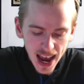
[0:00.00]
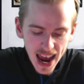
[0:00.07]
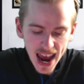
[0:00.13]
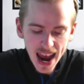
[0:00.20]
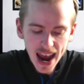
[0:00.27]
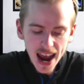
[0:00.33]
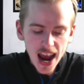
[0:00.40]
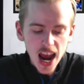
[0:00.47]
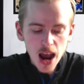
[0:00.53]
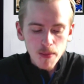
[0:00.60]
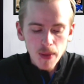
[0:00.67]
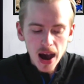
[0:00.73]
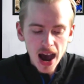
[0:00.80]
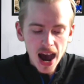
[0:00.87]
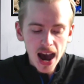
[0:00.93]

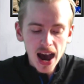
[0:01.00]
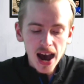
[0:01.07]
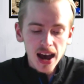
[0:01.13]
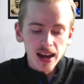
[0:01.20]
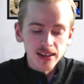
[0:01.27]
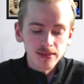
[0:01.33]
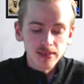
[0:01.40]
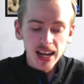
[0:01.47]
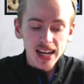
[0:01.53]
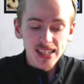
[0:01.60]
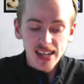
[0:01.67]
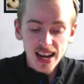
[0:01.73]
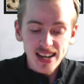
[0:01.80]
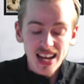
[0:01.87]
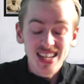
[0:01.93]
And like I
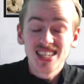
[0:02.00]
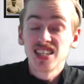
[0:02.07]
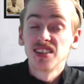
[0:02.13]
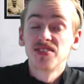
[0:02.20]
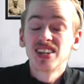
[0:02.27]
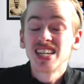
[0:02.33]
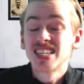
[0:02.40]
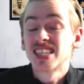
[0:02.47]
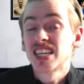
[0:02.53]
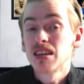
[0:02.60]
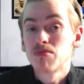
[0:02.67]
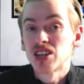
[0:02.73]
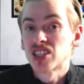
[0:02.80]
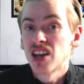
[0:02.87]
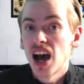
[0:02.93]
said, yet Silva needs to
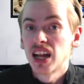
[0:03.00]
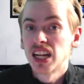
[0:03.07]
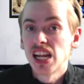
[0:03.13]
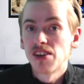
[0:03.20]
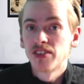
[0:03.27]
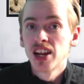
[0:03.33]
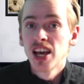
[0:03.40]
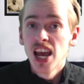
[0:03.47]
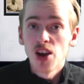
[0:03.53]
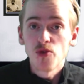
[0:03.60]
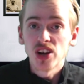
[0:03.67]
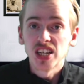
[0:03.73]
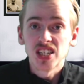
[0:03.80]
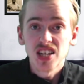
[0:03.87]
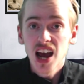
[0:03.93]
keep his starting 11. If
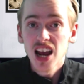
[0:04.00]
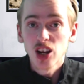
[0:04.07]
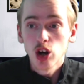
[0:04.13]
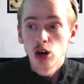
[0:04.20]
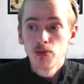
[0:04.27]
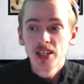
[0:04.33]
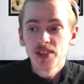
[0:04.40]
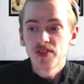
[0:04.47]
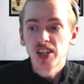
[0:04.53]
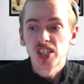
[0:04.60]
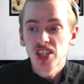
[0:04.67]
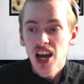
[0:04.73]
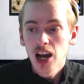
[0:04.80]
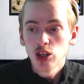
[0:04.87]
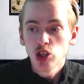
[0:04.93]
we can sign Gomez, if we can
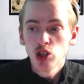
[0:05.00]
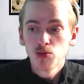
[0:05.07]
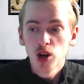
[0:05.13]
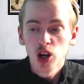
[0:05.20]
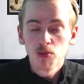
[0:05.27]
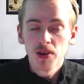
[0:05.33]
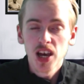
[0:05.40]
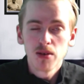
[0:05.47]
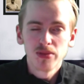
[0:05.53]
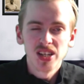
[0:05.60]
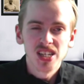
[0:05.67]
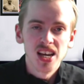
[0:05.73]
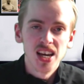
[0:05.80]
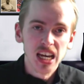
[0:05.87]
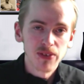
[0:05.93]
sign Zuma on a
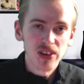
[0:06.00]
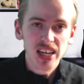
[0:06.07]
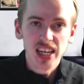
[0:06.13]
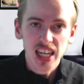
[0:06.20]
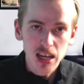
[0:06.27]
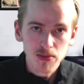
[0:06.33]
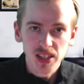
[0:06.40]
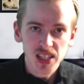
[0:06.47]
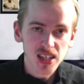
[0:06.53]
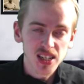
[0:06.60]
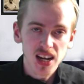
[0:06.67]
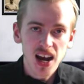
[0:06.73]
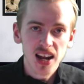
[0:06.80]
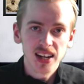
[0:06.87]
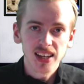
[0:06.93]
permanent, if we can keep it to
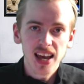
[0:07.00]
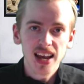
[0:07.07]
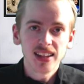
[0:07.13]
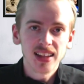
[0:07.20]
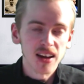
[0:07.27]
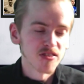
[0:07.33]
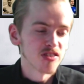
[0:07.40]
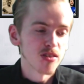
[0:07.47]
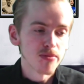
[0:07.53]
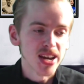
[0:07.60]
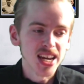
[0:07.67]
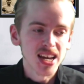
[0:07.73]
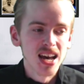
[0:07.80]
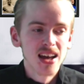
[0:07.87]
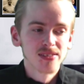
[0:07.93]
Sagana Gay, then for
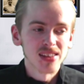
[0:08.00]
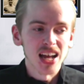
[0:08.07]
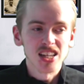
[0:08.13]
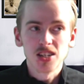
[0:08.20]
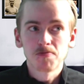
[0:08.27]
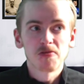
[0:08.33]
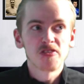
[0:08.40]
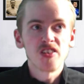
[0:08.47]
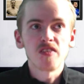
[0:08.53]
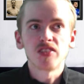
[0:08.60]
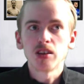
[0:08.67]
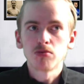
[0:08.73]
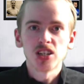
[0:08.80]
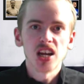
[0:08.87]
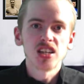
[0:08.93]
me, that's
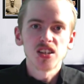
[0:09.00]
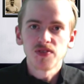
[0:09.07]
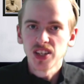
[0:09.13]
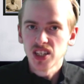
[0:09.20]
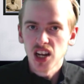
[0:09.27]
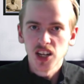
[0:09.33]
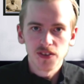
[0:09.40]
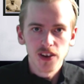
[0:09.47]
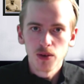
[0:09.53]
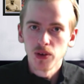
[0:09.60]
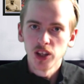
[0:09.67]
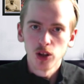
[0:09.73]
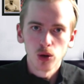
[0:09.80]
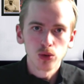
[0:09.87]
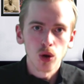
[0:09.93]
50% of your transfer
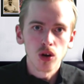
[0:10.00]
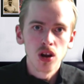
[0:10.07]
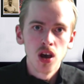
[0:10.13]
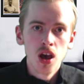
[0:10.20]
window done.